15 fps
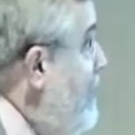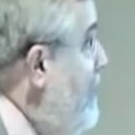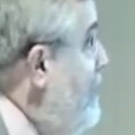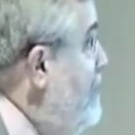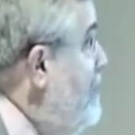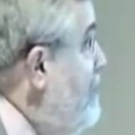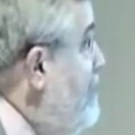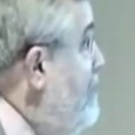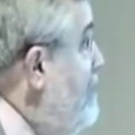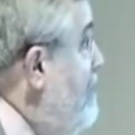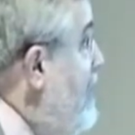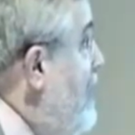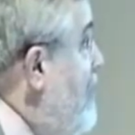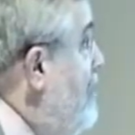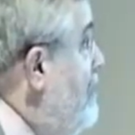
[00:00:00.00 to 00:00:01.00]

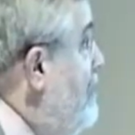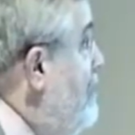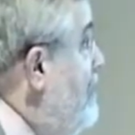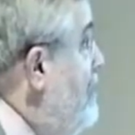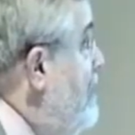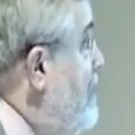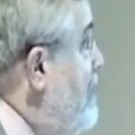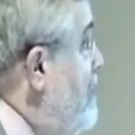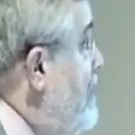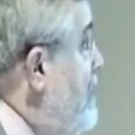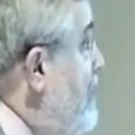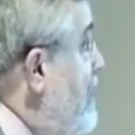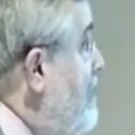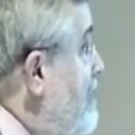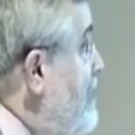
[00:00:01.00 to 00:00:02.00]
anesthesiologist
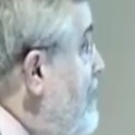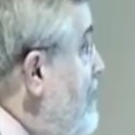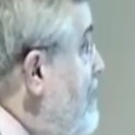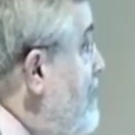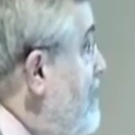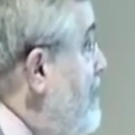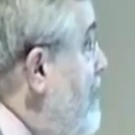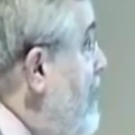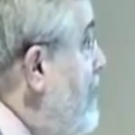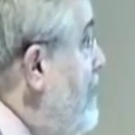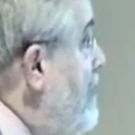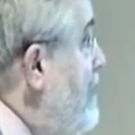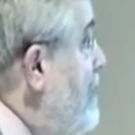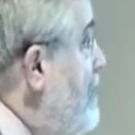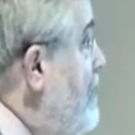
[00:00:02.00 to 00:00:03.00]
can have an easy
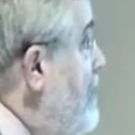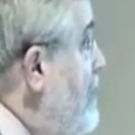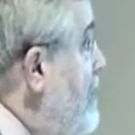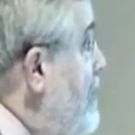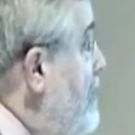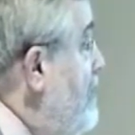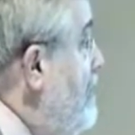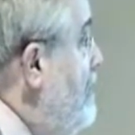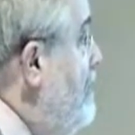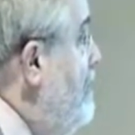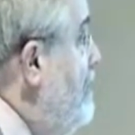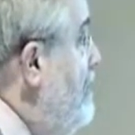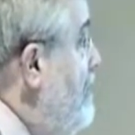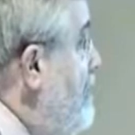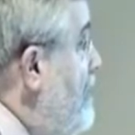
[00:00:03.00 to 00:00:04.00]
time intubating the
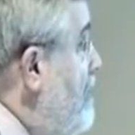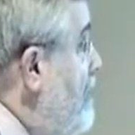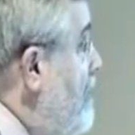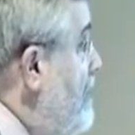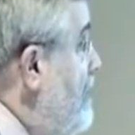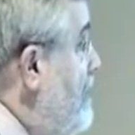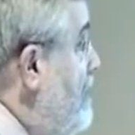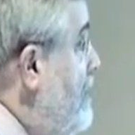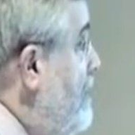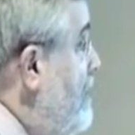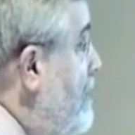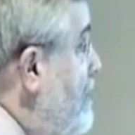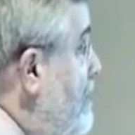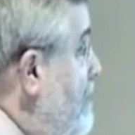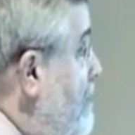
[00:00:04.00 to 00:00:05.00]
throat, rather
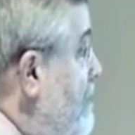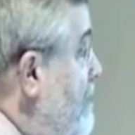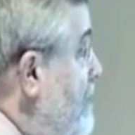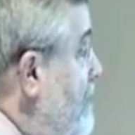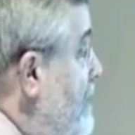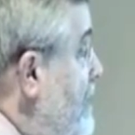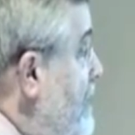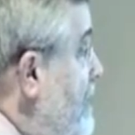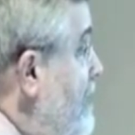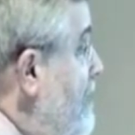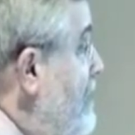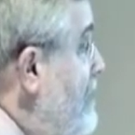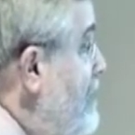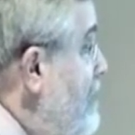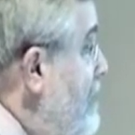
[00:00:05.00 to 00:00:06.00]
than
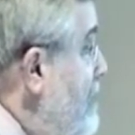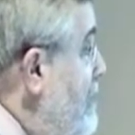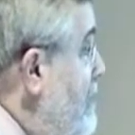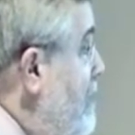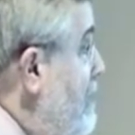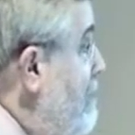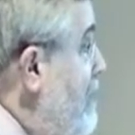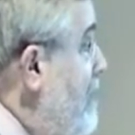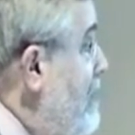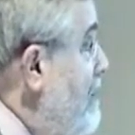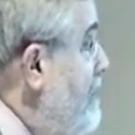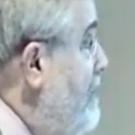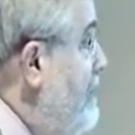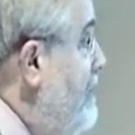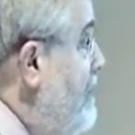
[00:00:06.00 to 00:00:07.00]
is it
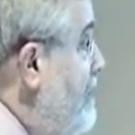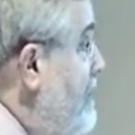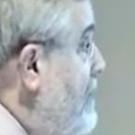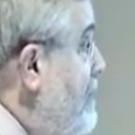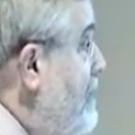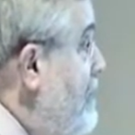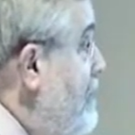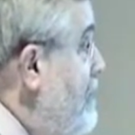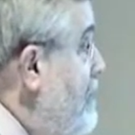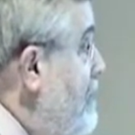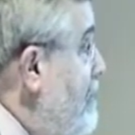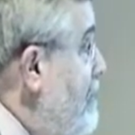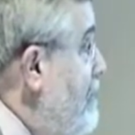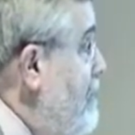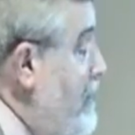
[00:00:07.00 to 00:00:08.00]
relevant
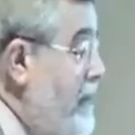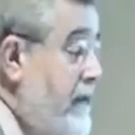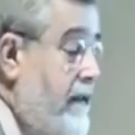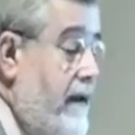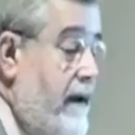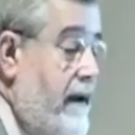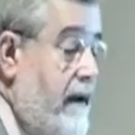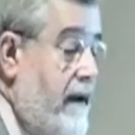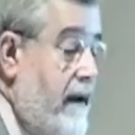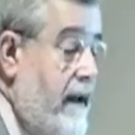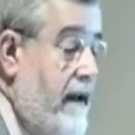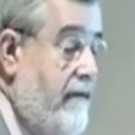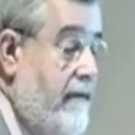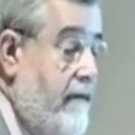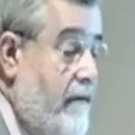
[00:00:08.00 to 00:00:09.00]
to whether they can
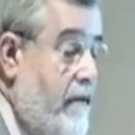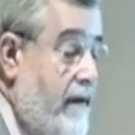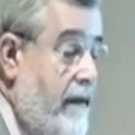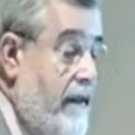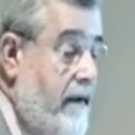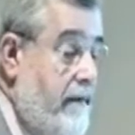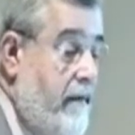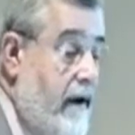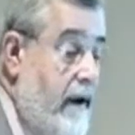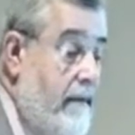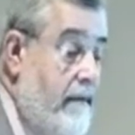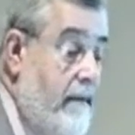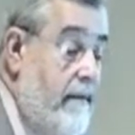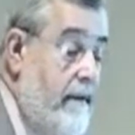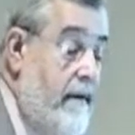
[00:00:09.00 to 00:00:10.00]
have a breathing
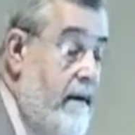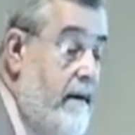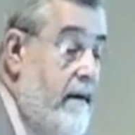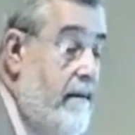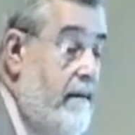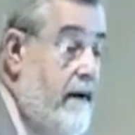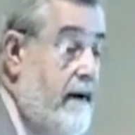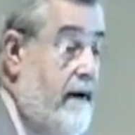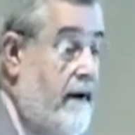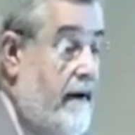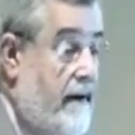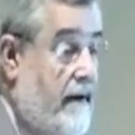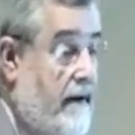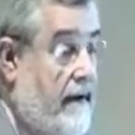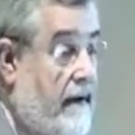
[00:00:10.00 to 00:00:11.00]
problem. But
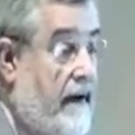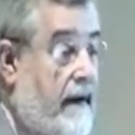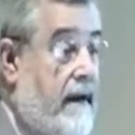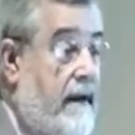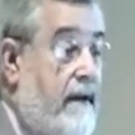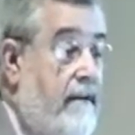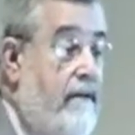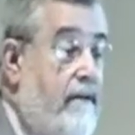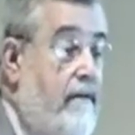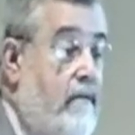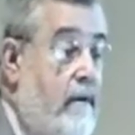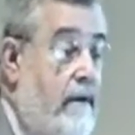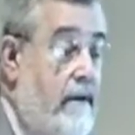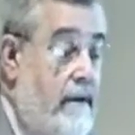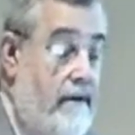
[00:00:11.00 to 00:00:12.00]
again, it's
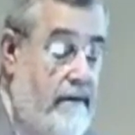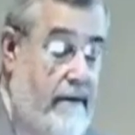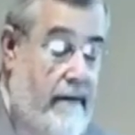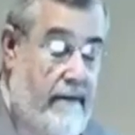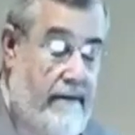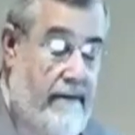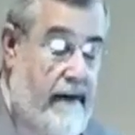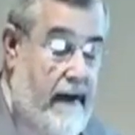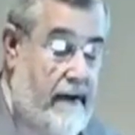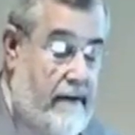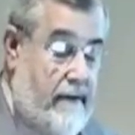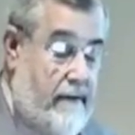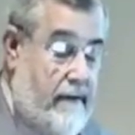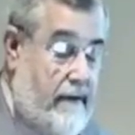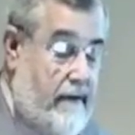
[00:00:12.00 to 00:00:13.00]
just one of those other
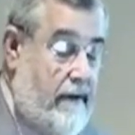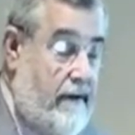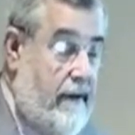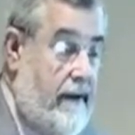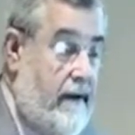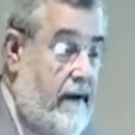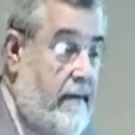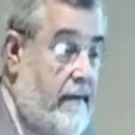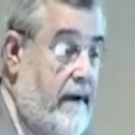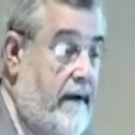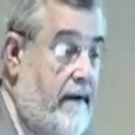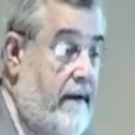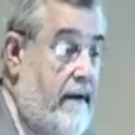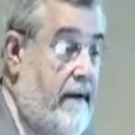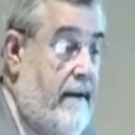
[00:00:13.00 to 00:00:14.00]
factors that you think about.